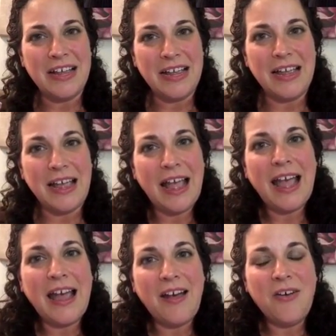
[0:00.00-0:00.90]

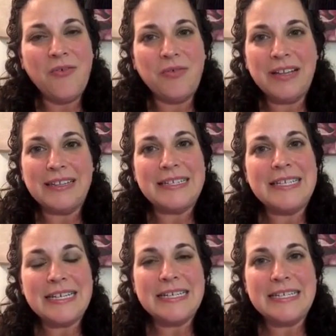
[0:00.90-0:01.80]
How
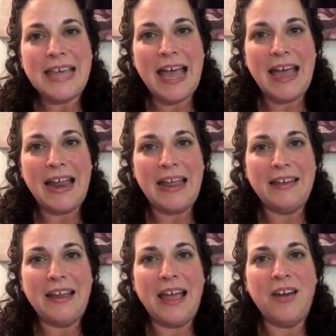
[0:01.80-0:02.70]
realistic is that,
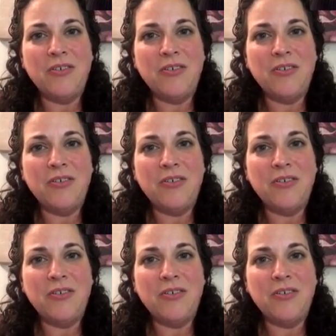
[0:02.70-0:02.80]
and how